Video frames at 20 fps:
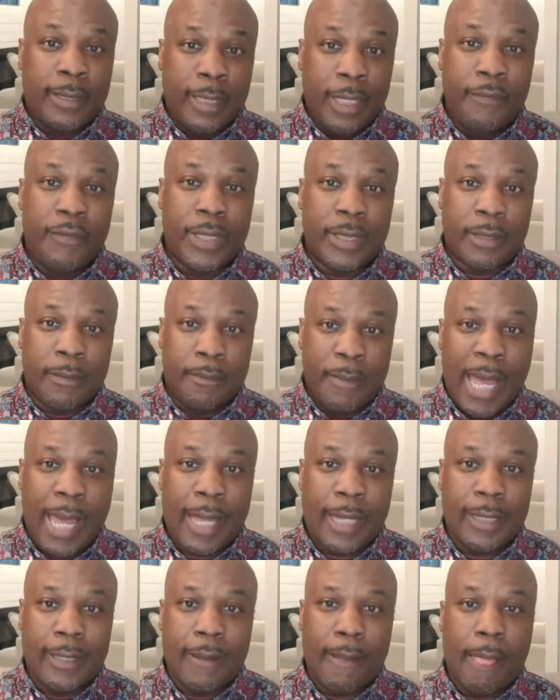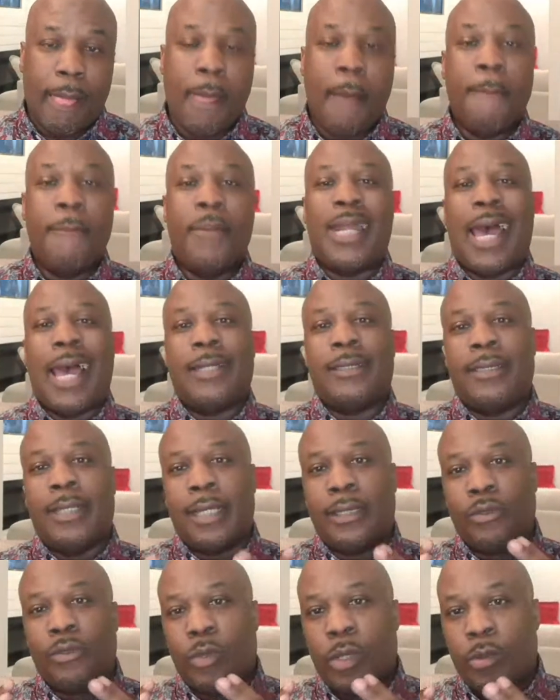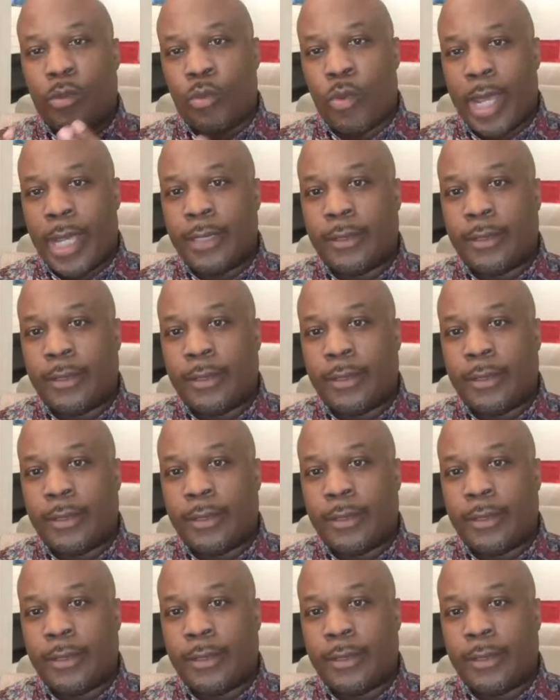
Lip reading: Travis Hunter is their best defensive back.